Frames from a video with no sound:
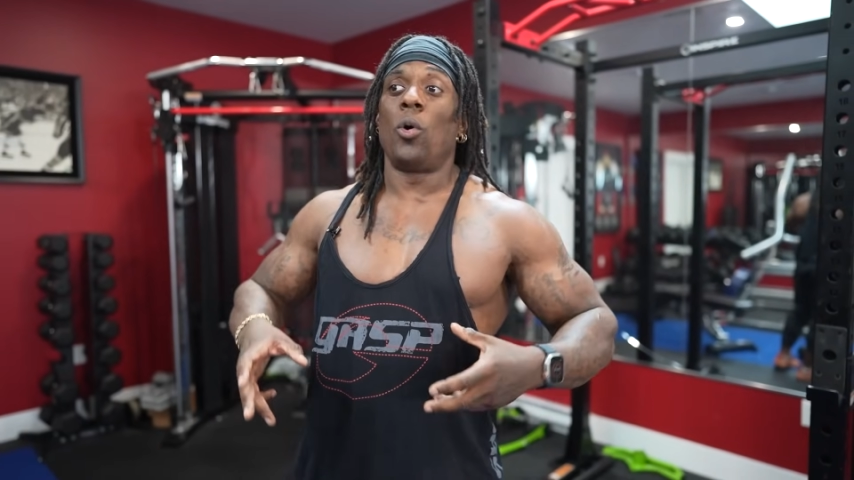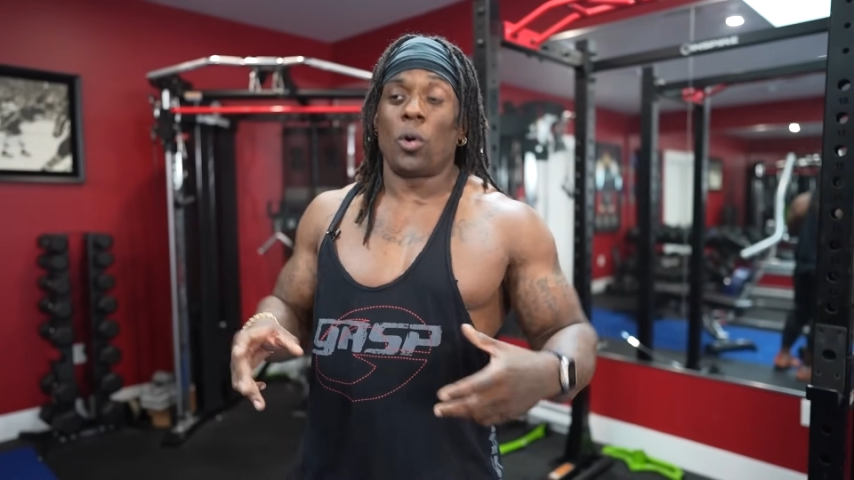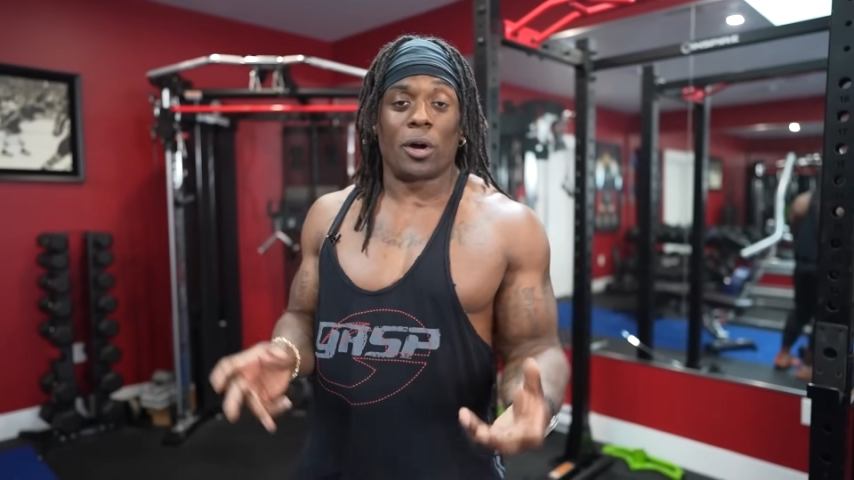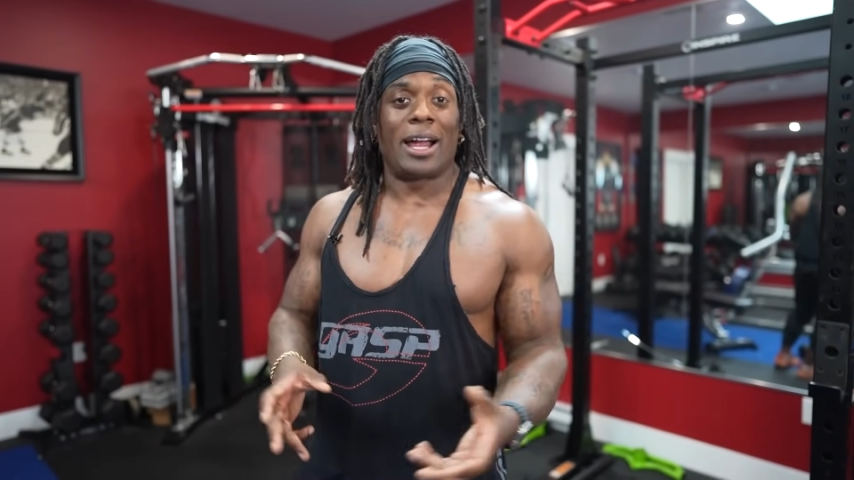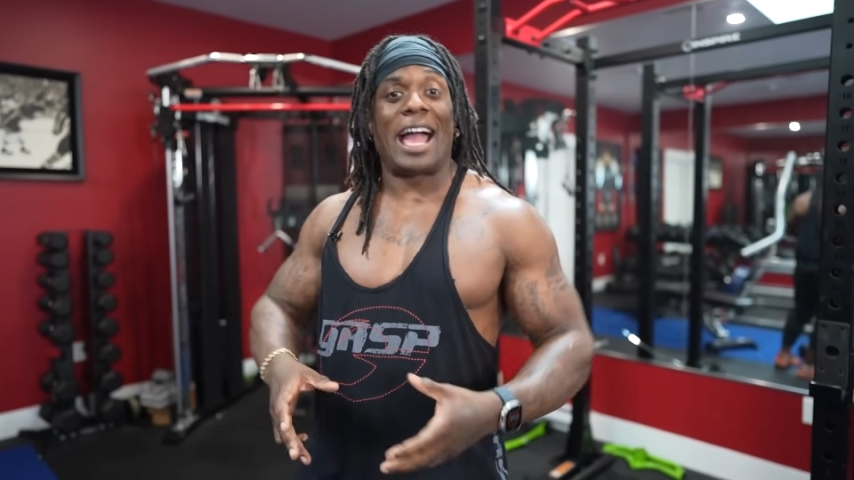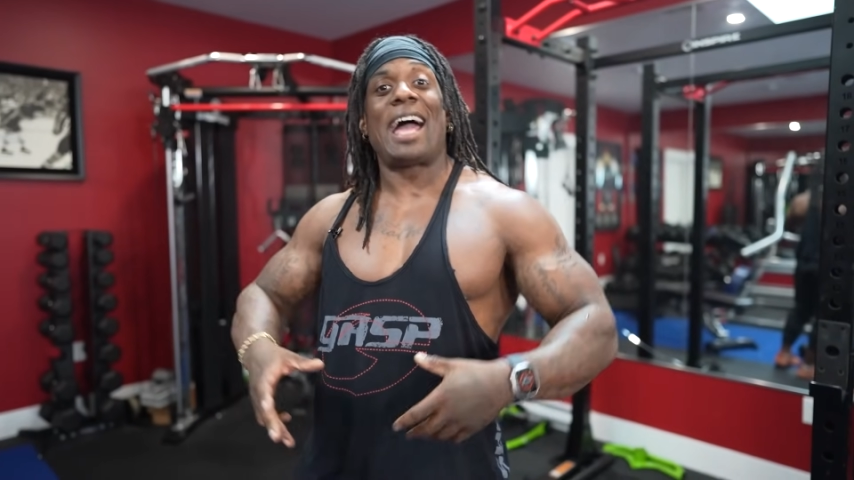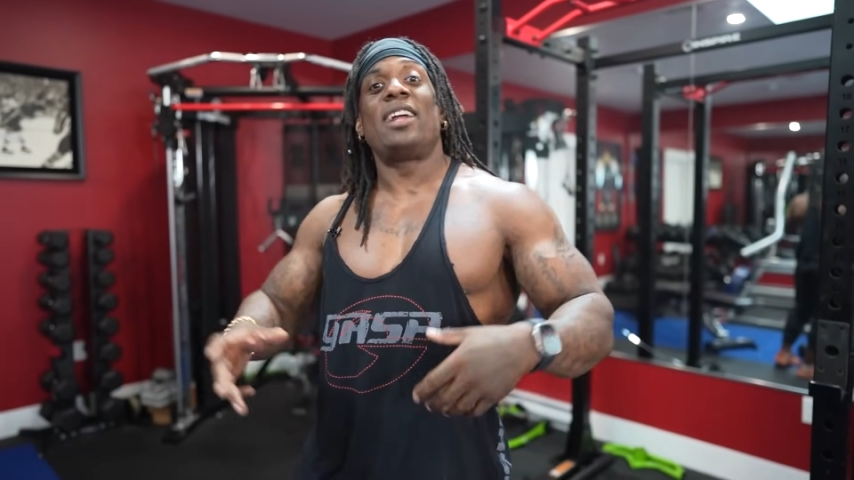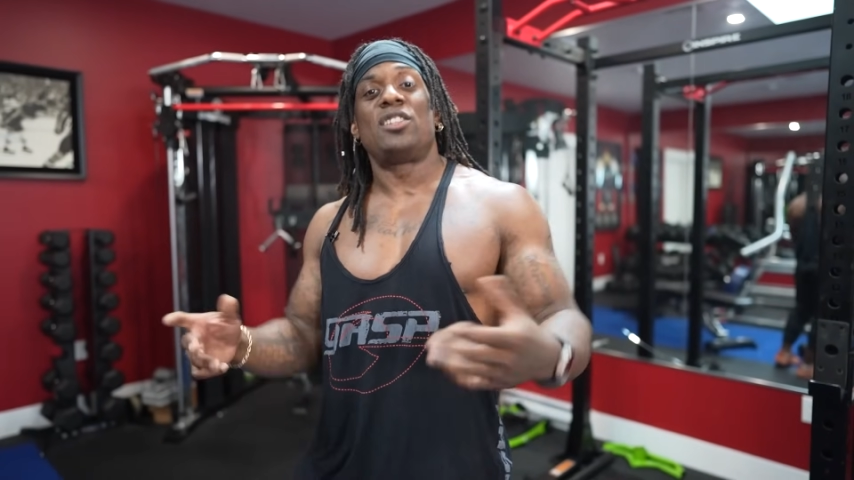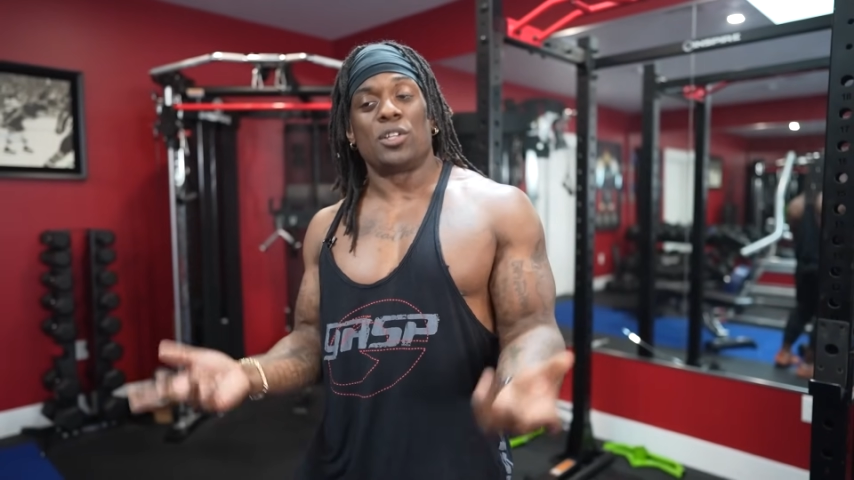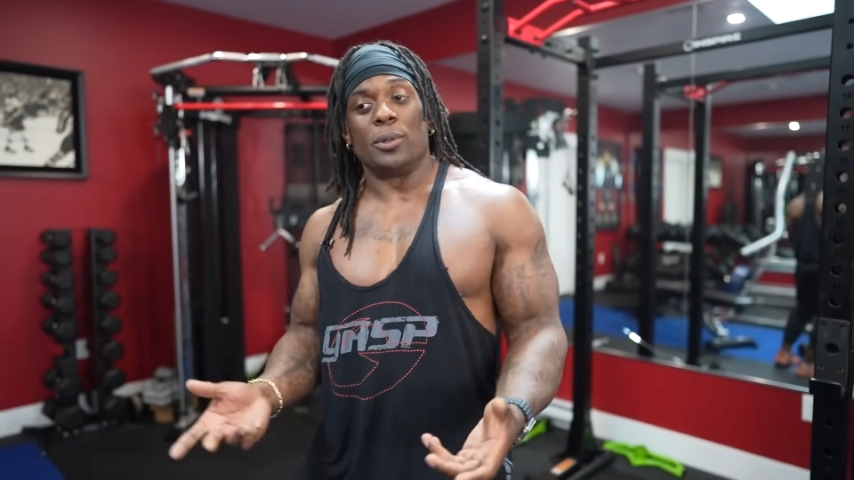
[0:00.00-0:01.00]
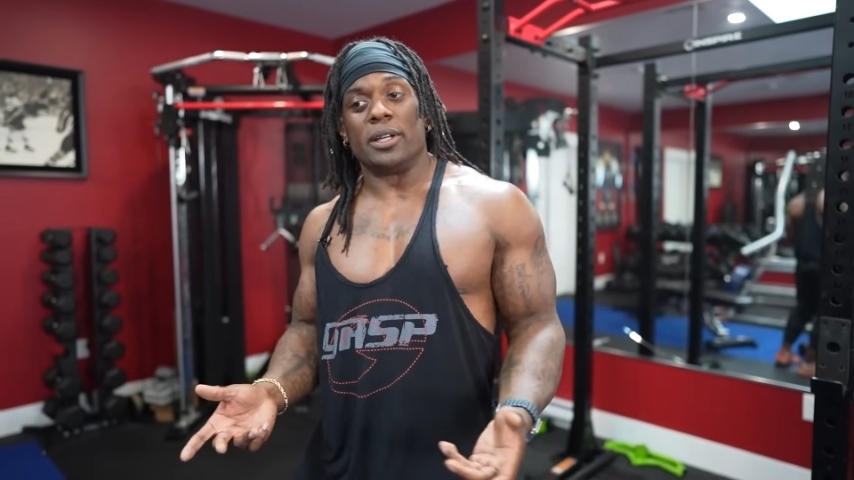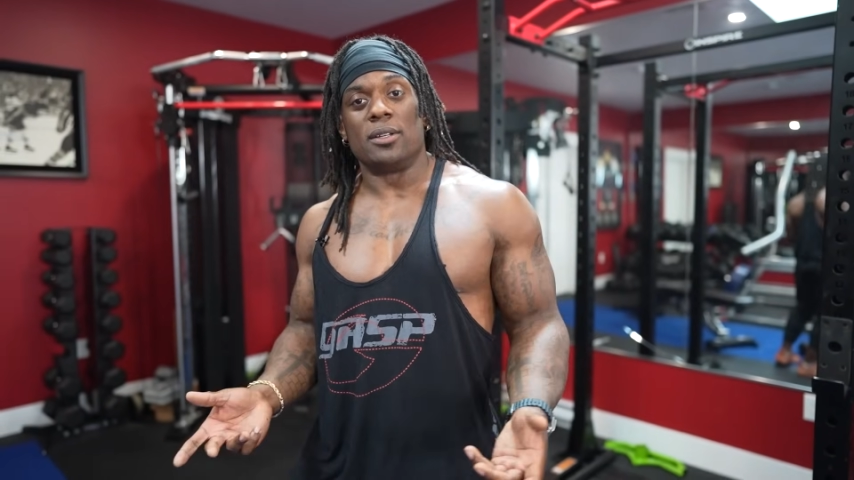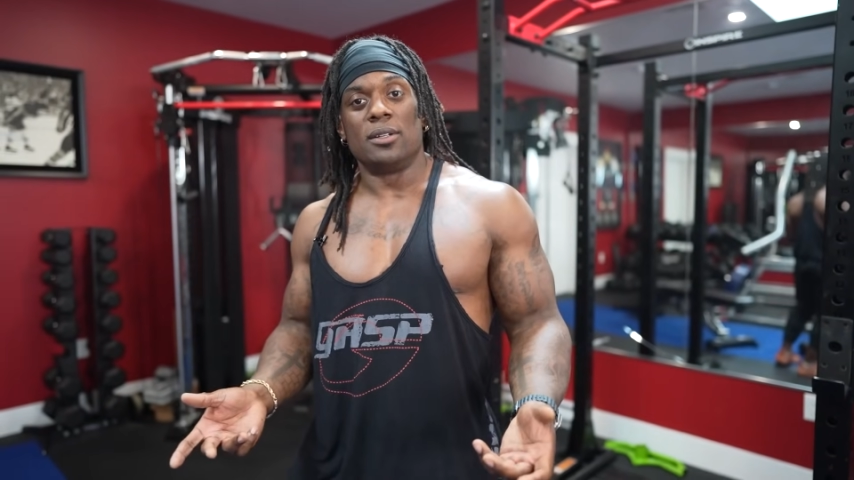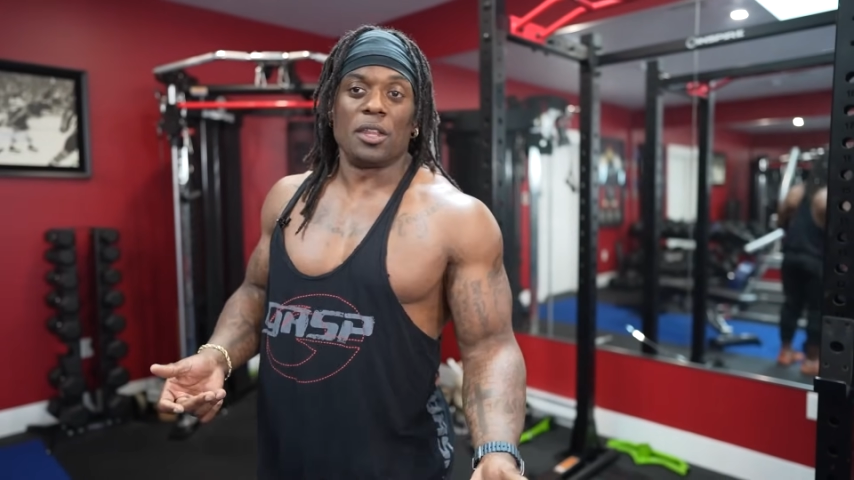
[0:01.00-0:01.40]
or add to it.